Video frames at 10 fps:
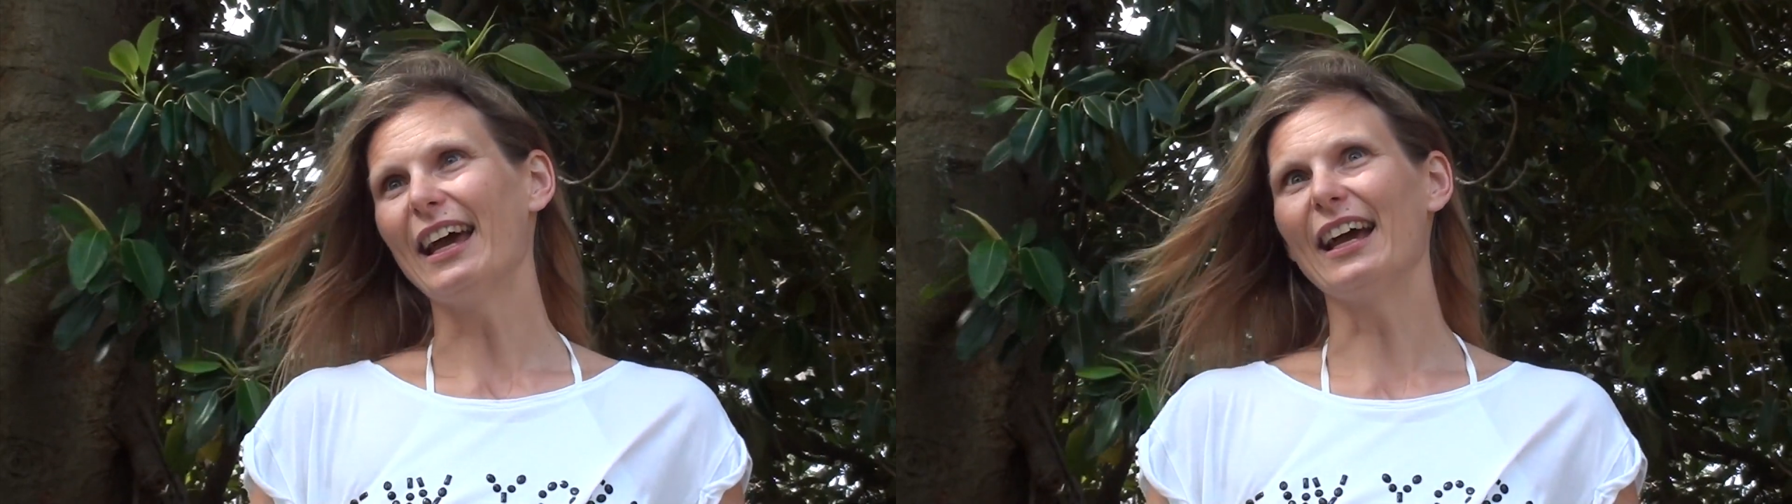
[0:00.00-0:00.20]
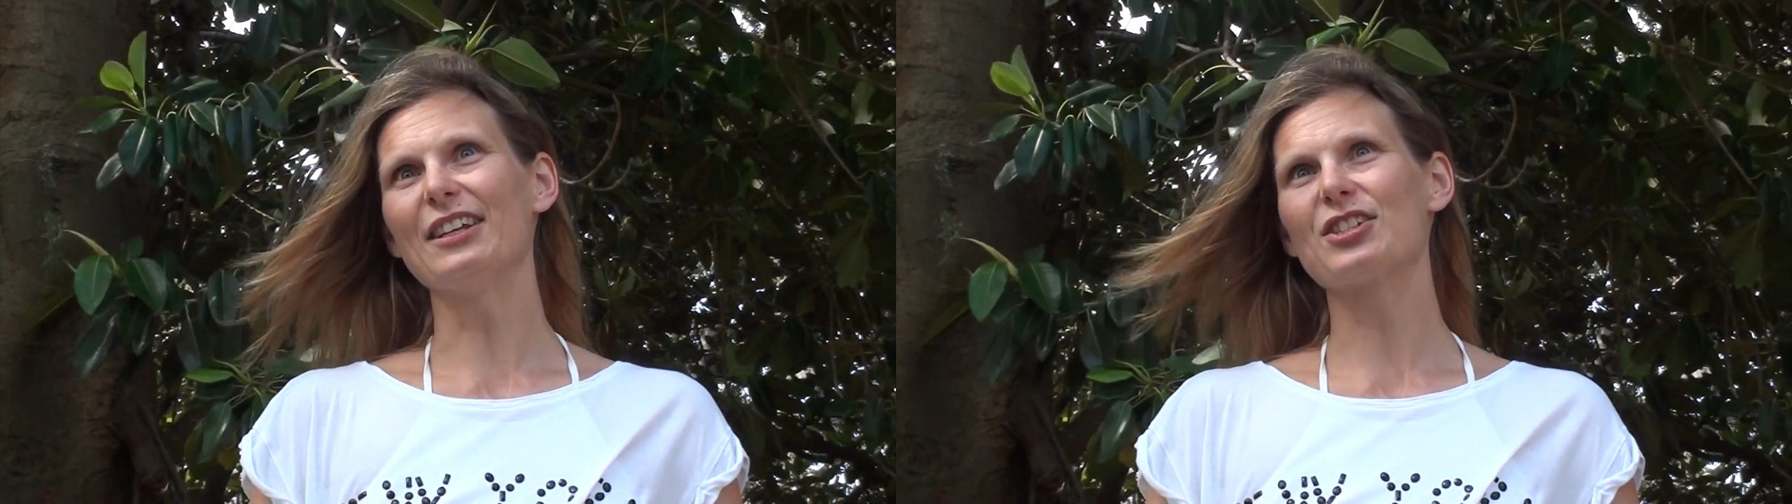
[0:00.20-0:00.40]

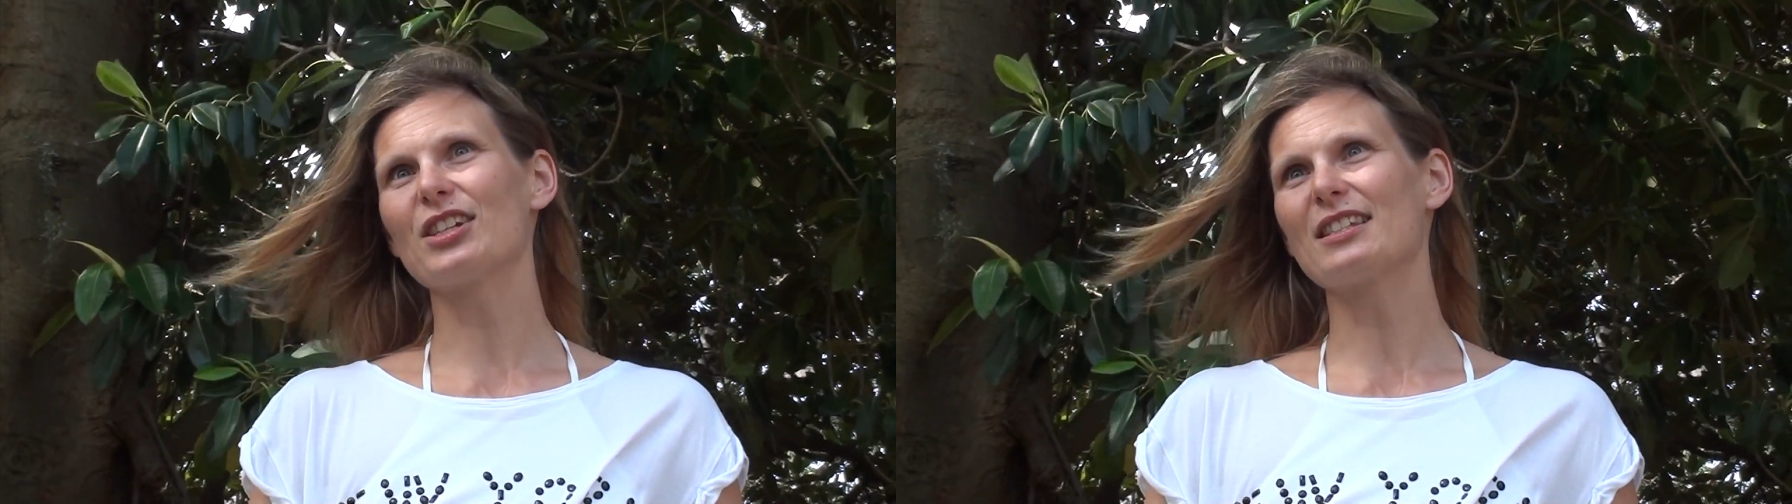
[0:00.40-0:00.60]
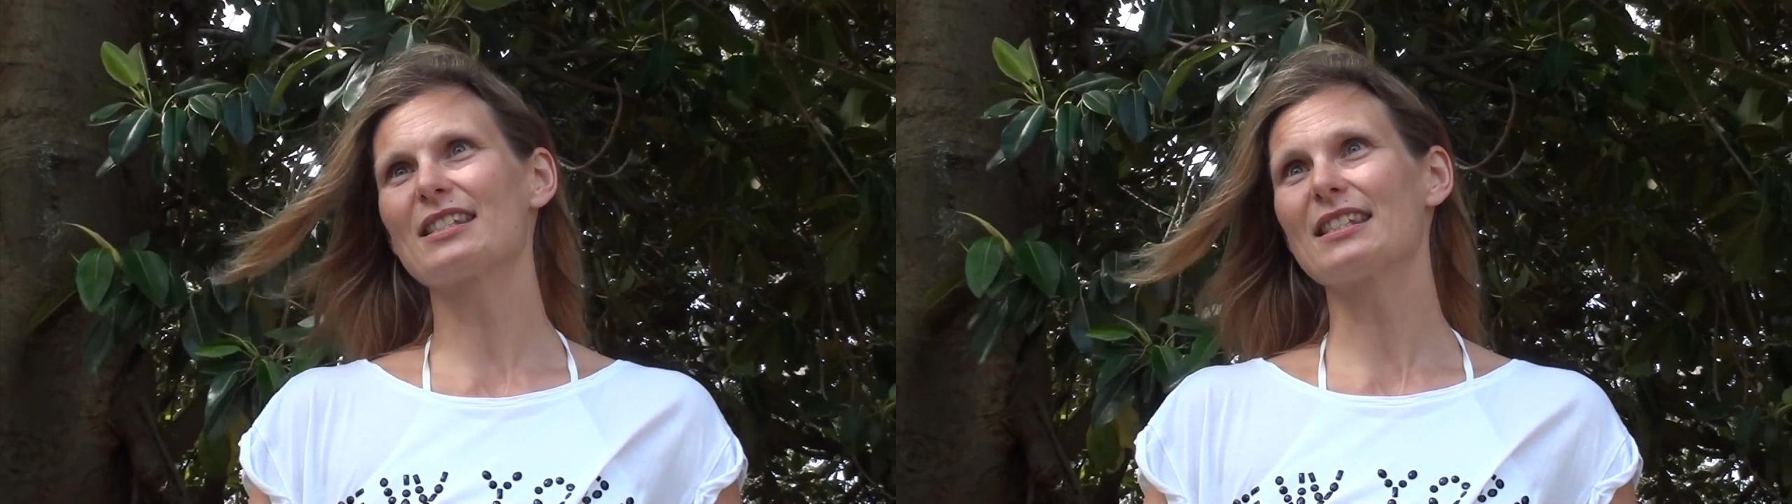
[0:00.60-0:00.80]
and it's
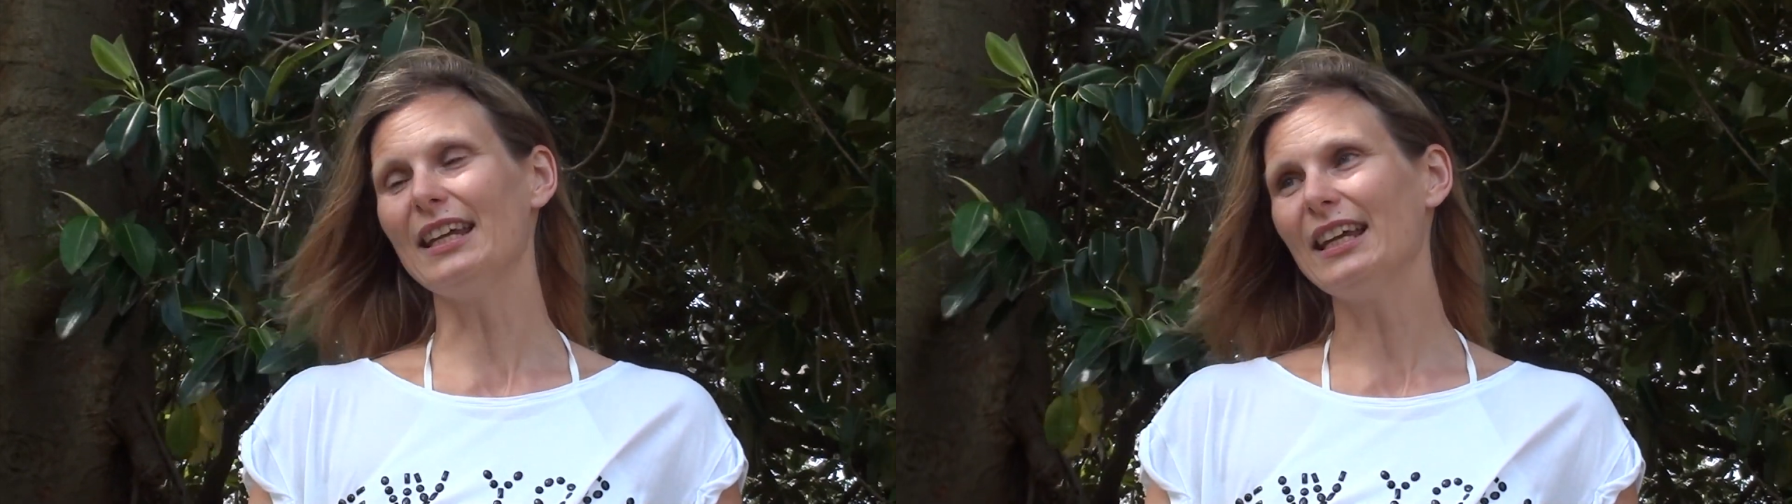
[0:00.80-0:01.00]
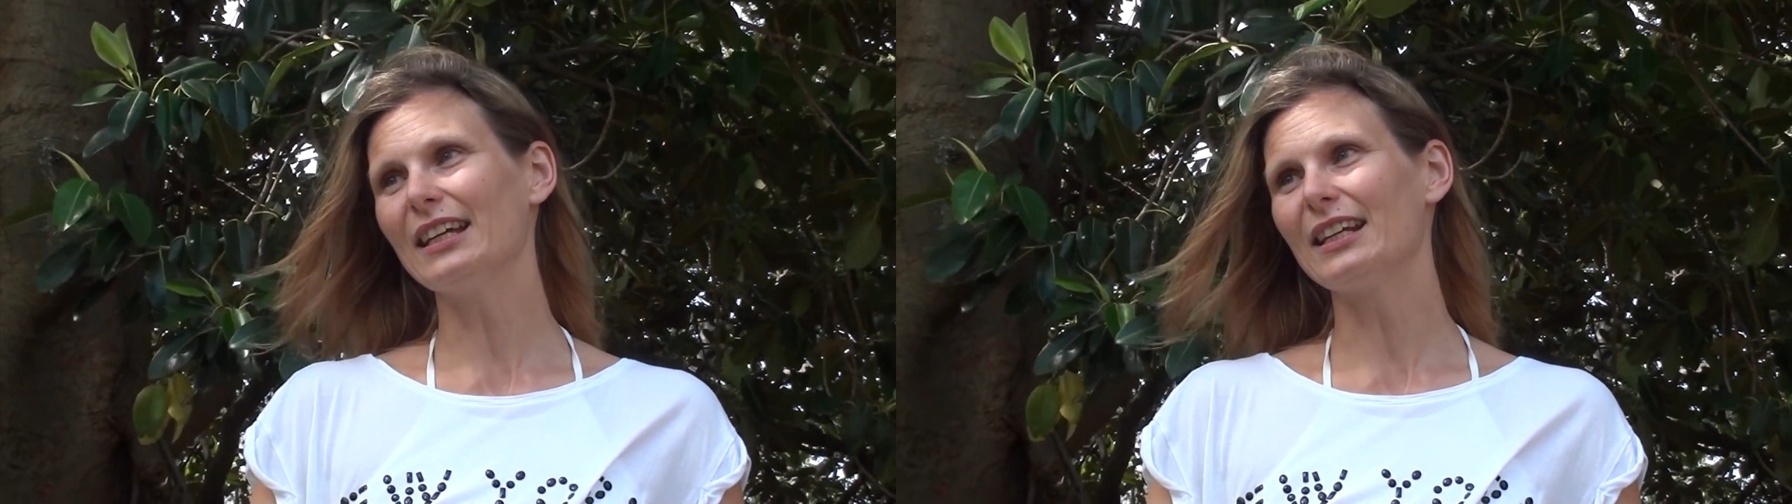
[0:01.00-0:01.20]
just
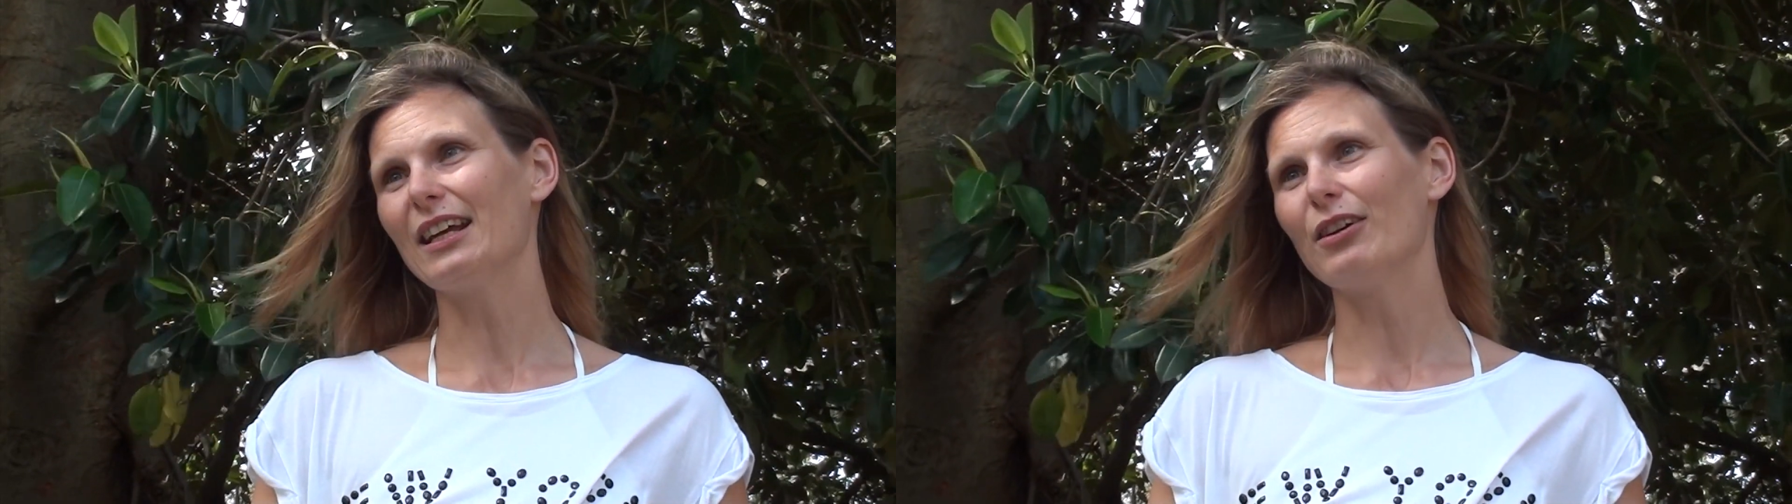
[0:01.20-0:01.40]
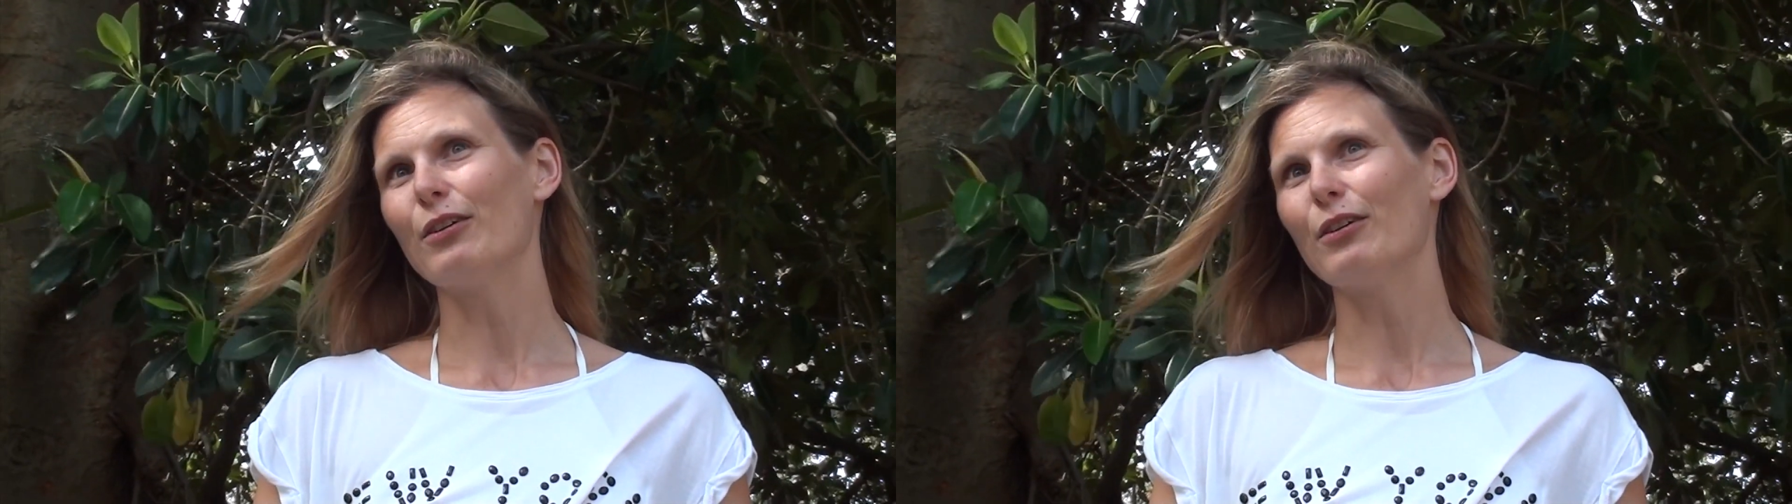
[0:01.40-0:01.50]
seeing it